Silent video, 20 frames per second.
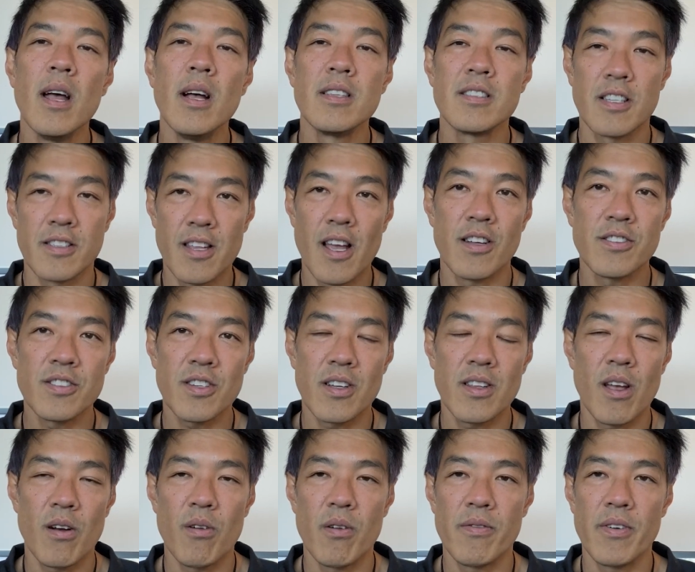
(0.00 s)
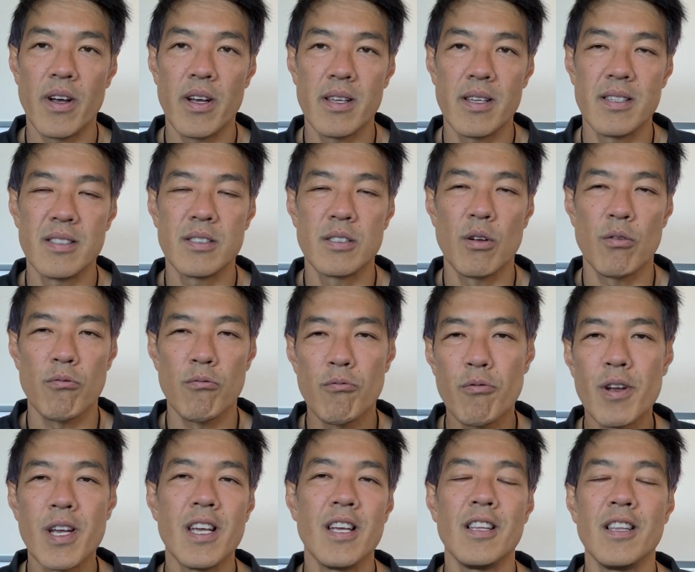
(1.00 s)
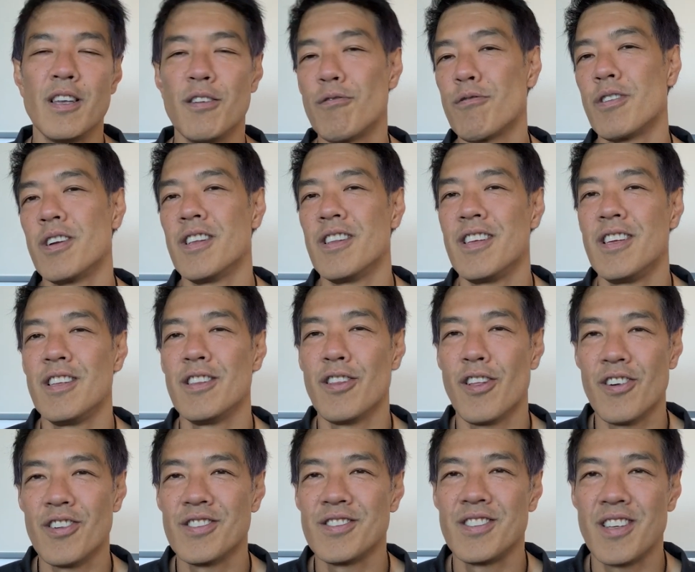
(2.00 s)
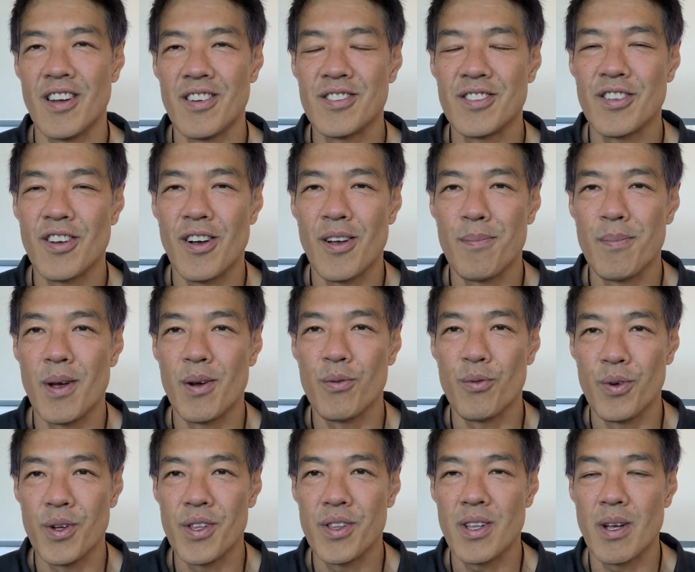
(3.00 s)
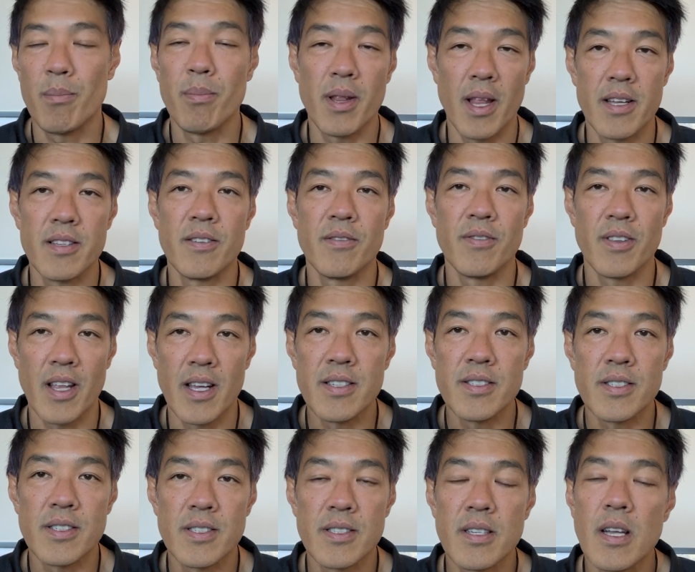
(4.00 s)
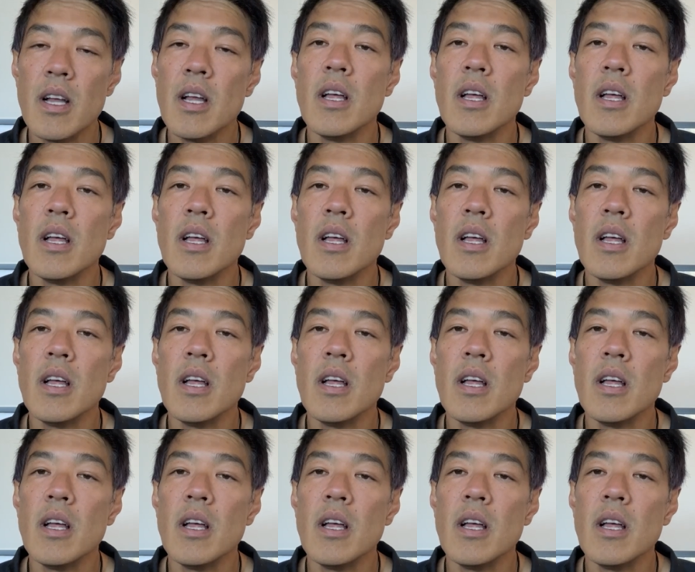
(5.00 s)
The downside, however, is the really, really long downtime with ablative lasers.